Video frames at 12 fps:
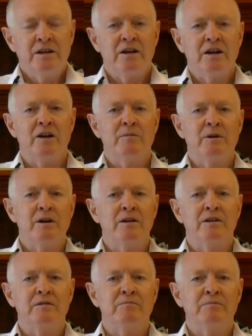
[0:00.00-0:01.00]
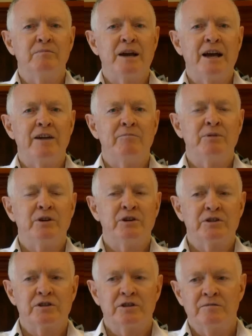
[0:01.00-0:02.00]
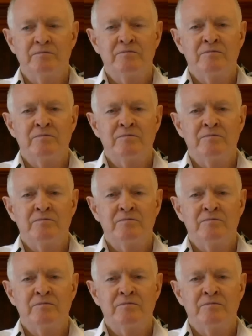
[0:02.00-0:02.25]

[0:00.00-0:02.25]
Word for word: I'm a bad person,